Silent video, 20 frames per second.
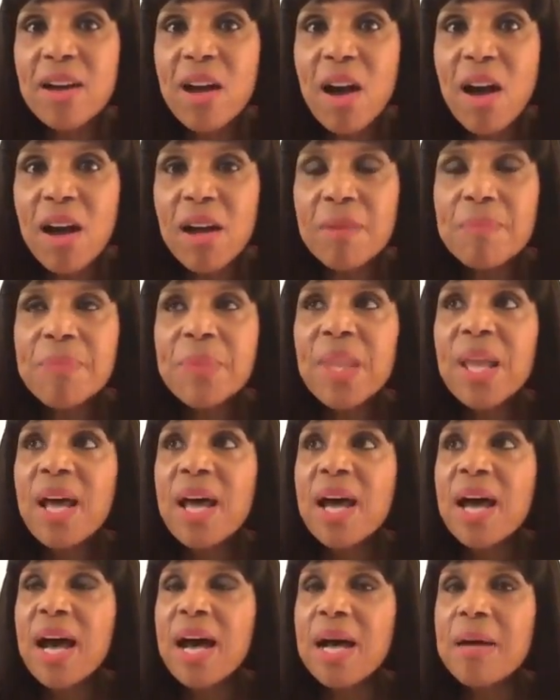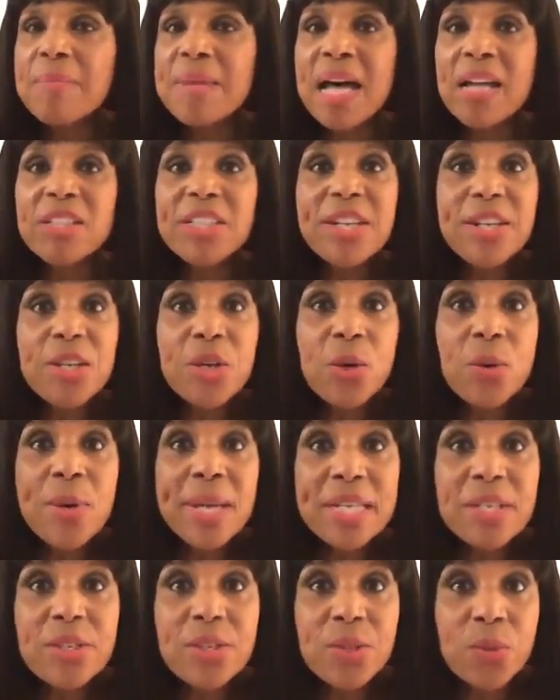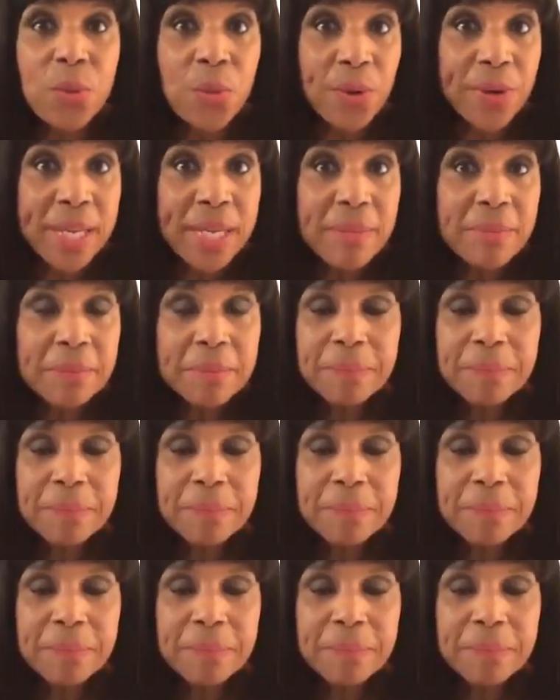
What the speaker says: all. I'll tell you a quick story